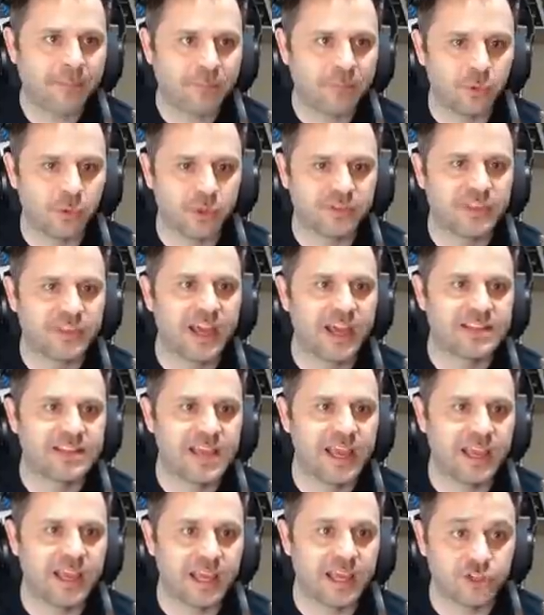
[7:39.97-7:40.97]
with that
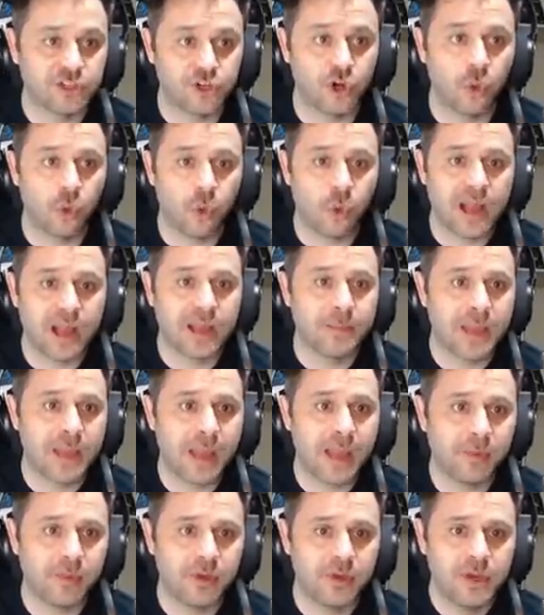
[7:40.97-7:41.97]
day. And you know why I'm
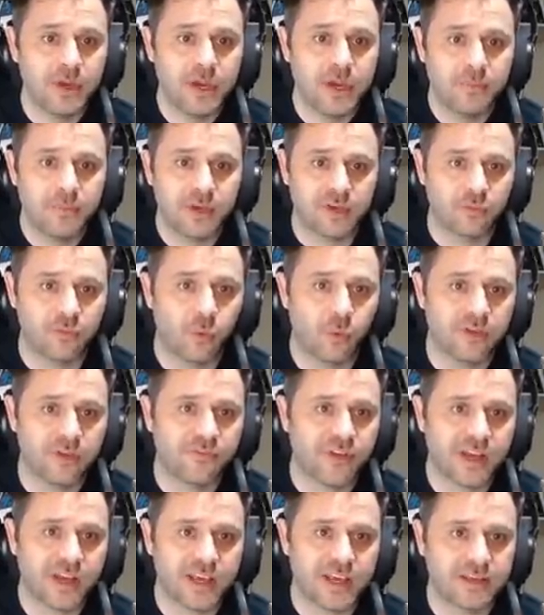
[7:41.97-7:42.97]
happy? Because what if
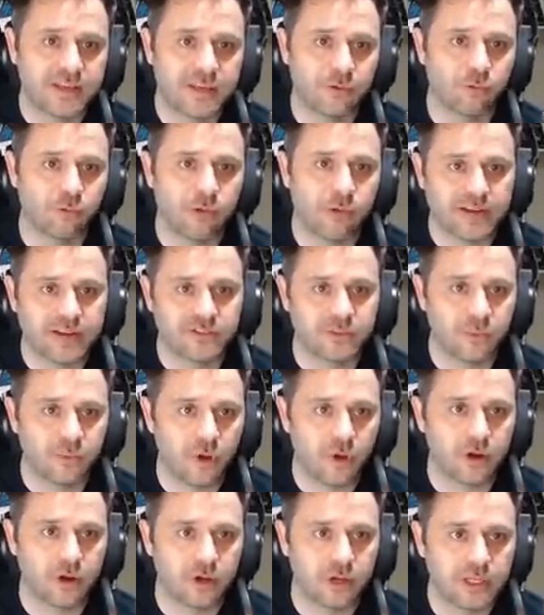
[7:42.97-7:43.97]
I get wrecked
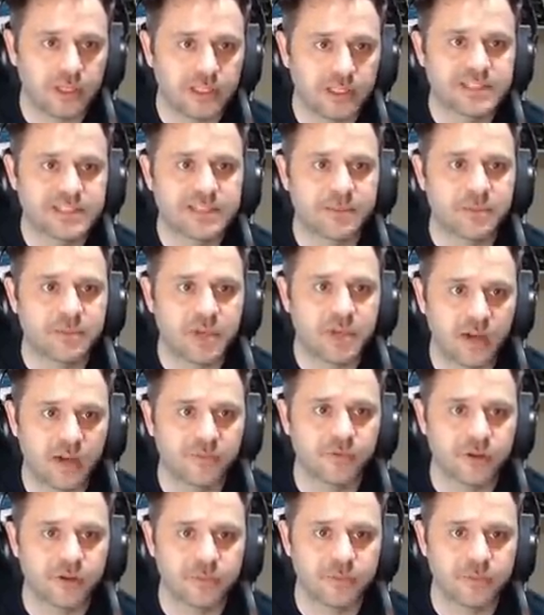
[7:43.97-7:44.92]
tomorrow? At least I'm covering my